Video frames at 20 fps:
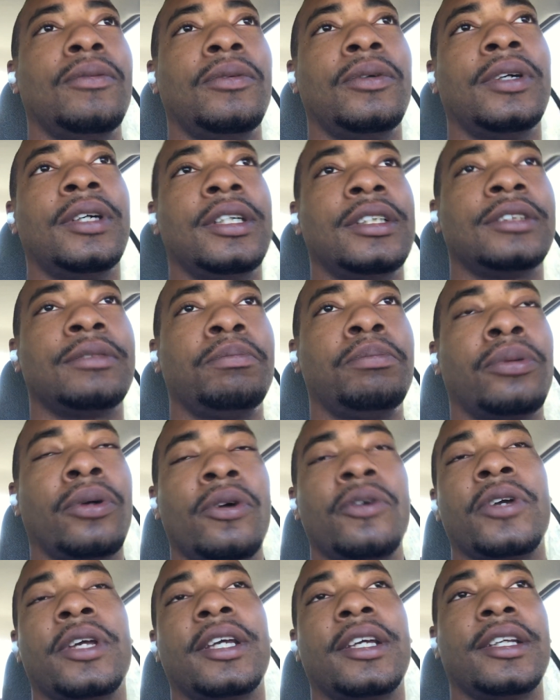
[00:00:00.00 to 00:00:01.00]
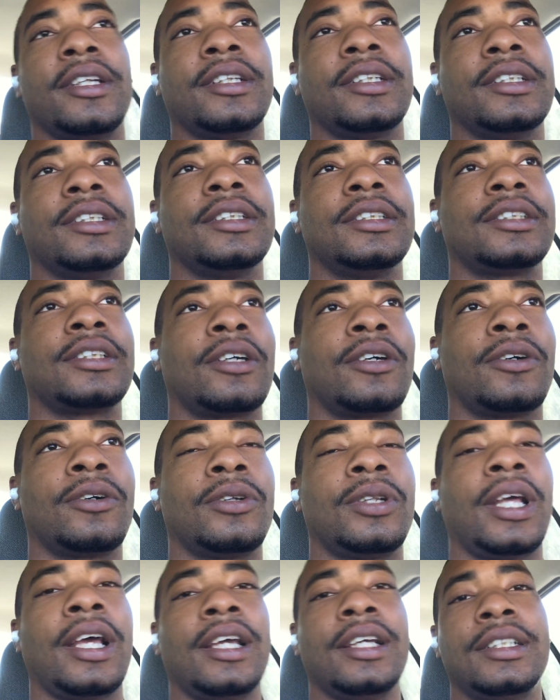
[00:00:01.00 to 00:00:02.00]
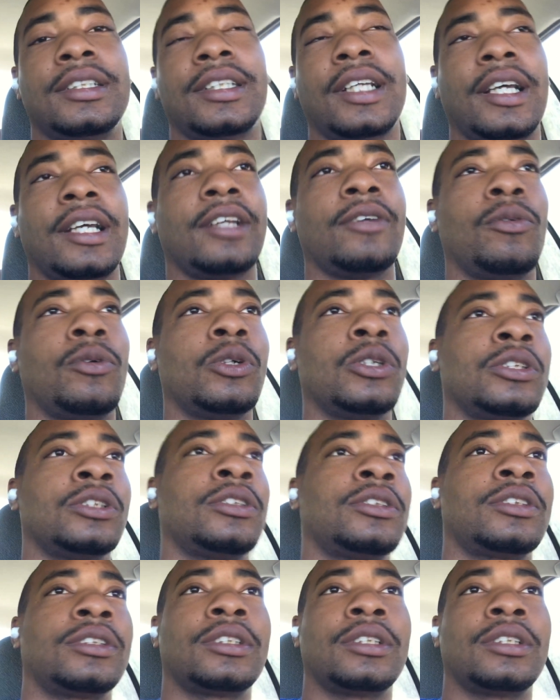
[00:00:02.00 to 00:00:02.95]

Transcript: was broken. So they said, well,